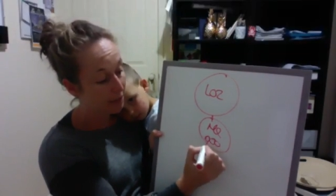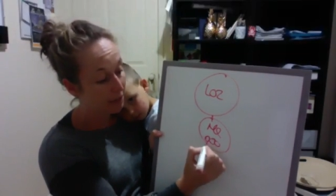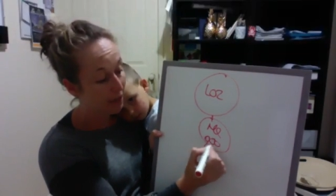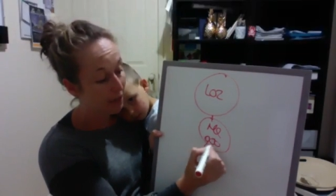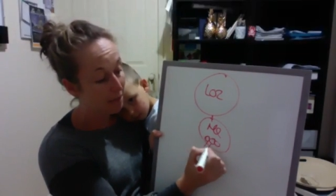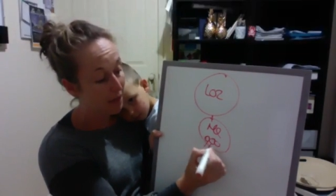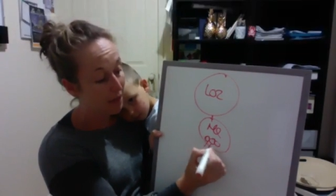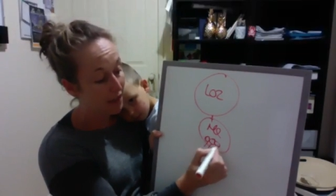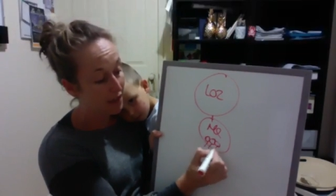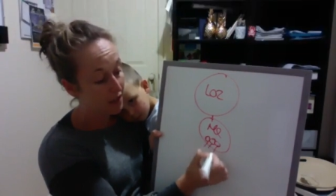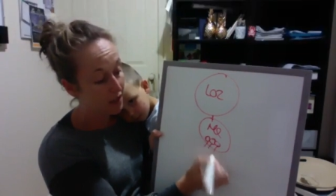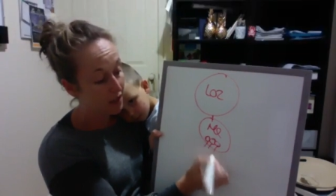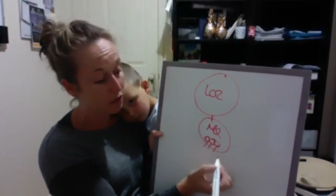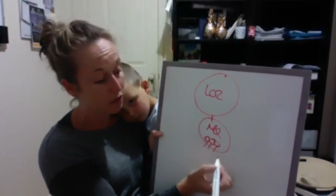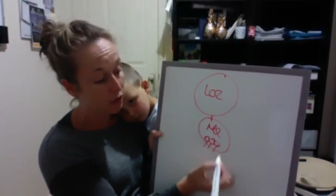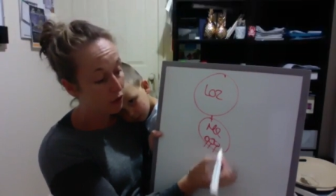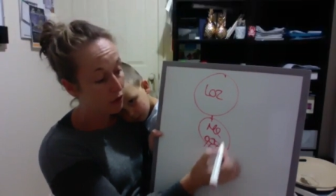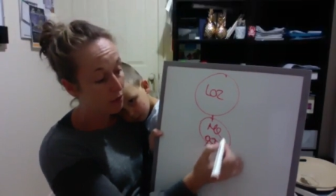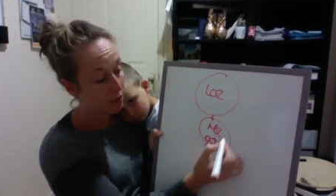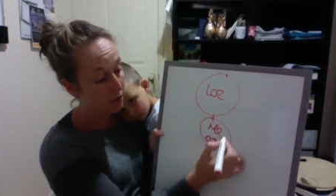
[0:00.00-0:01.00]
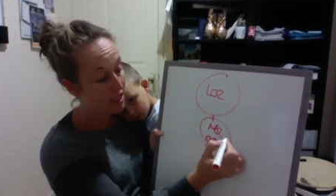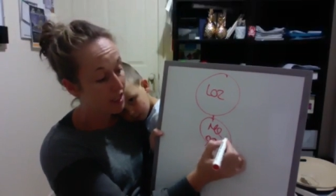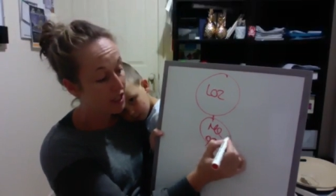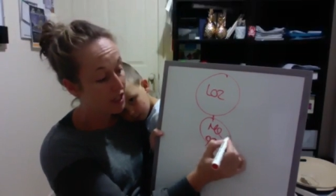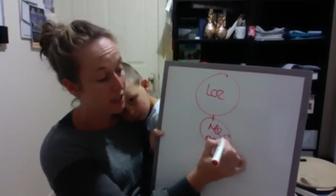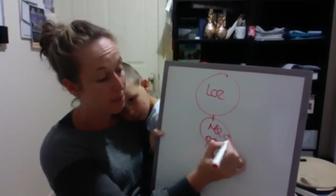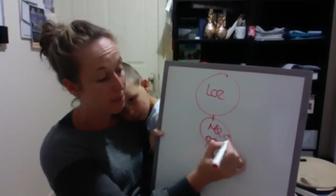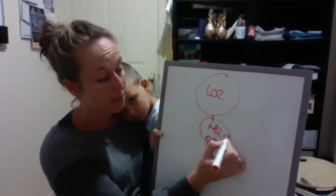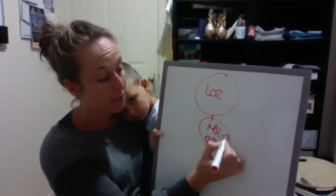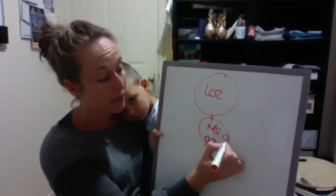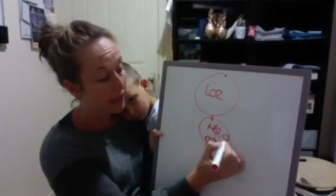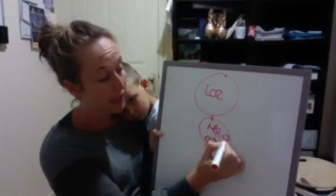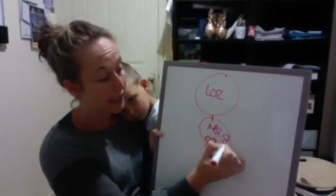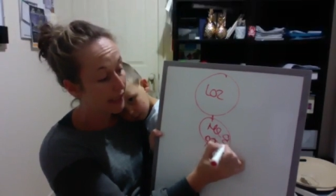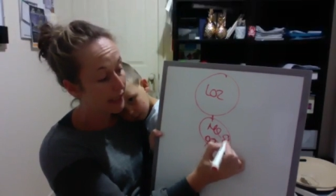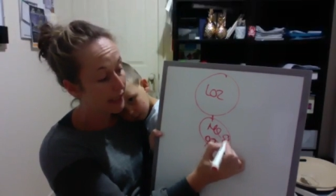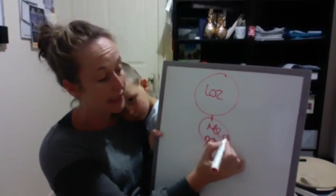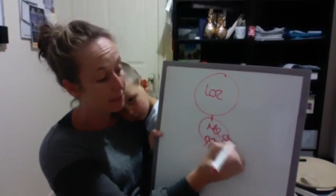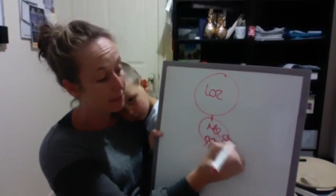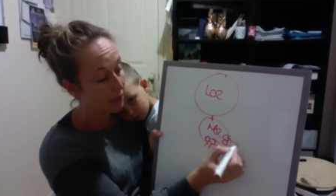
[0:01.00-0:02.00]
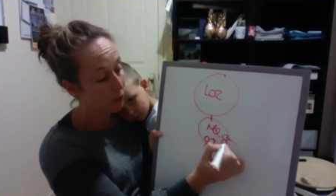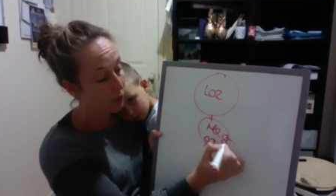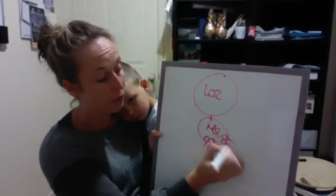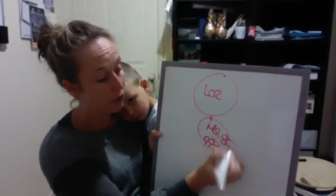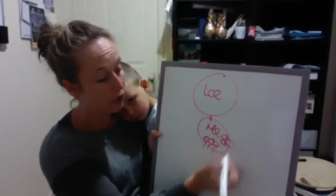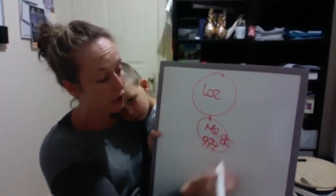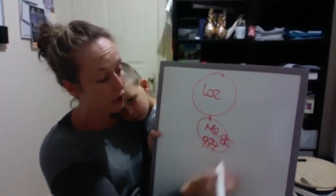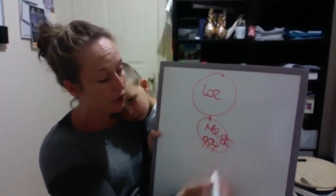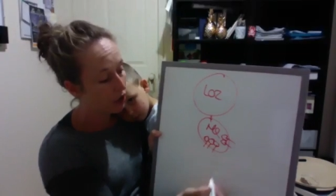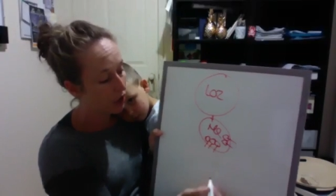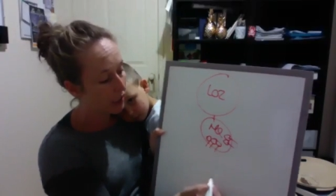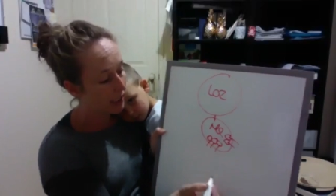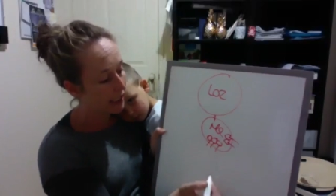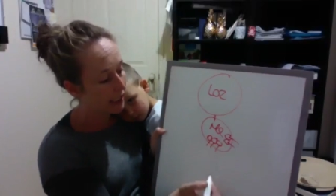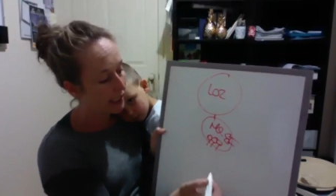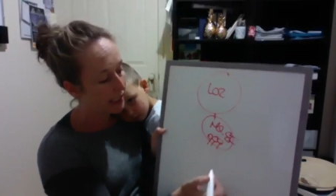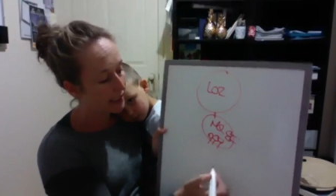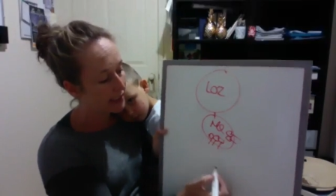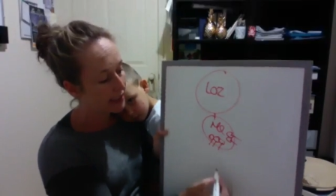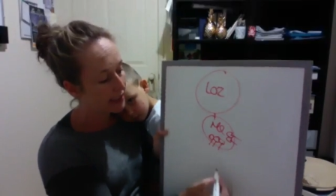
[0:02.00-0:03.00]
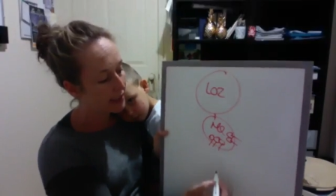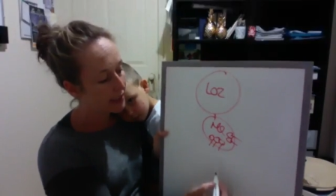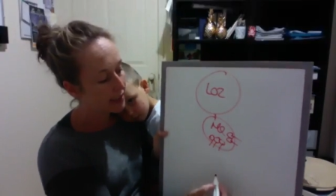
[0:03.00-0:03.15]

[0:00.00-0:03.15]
my mother's group, my gym buddies, my work colleagues.